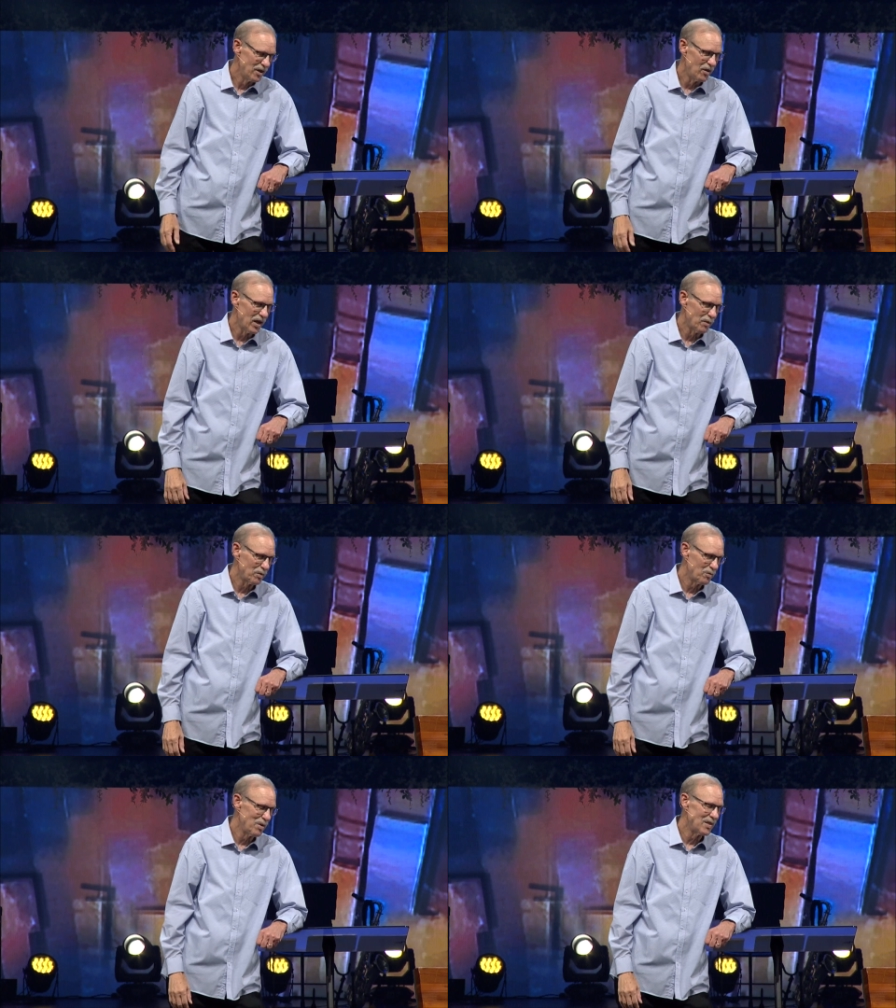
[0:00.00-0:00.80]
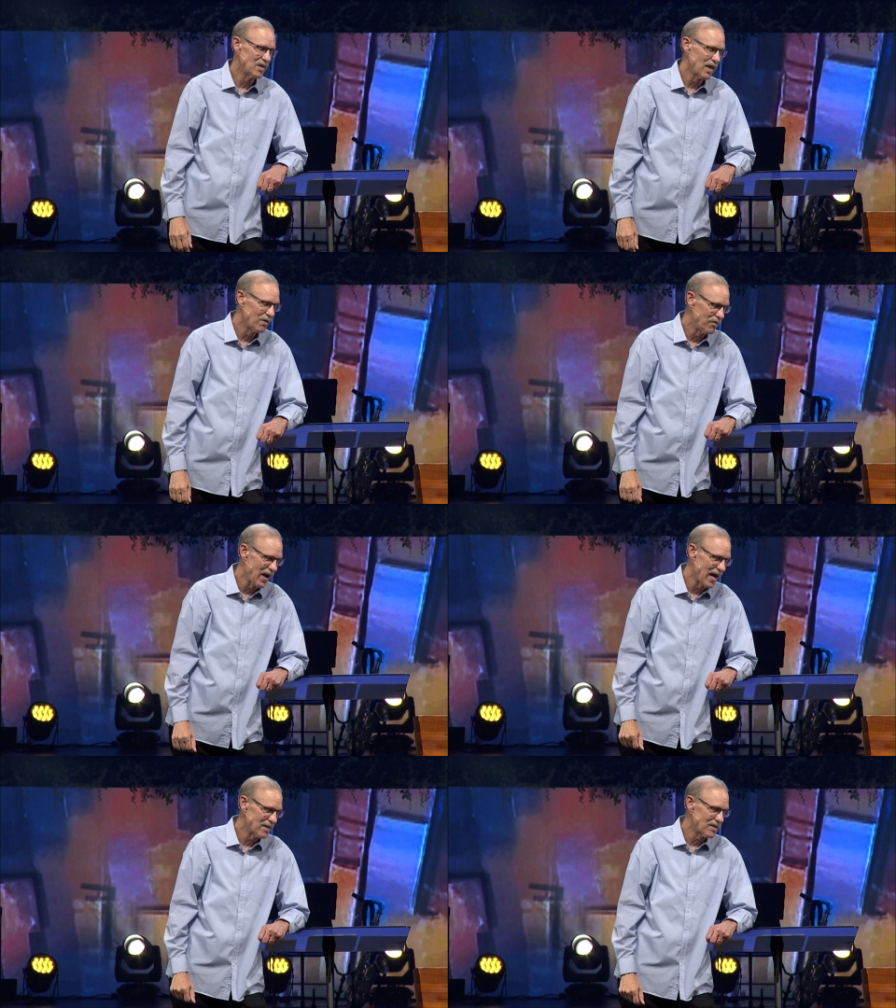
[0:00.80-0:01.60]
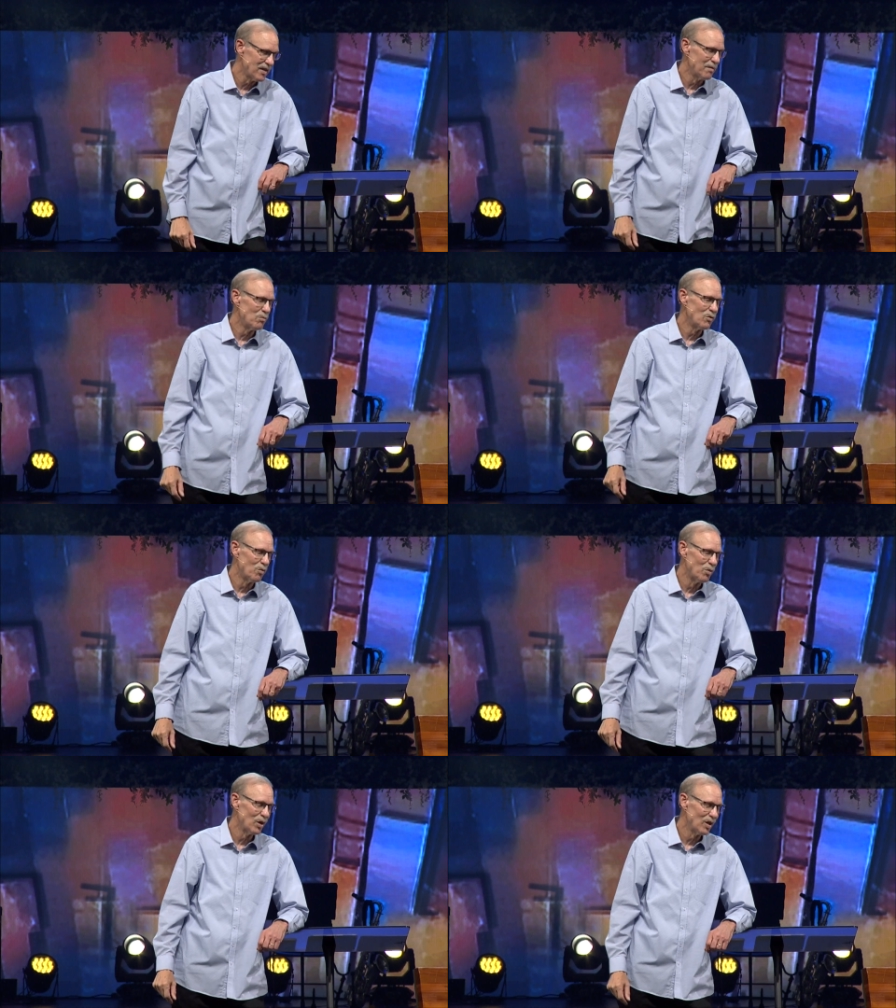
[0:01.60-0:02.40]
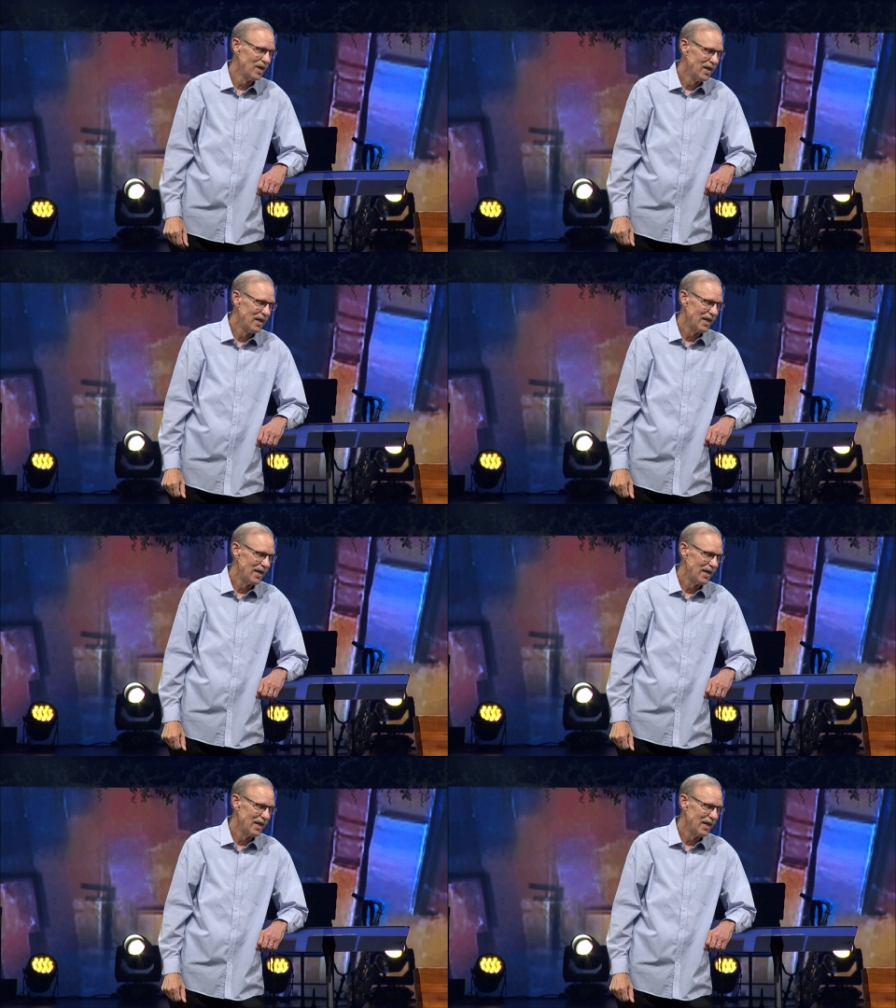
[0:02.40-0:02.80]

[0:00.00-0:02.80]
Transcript: You'd help them be steadfast, immovable,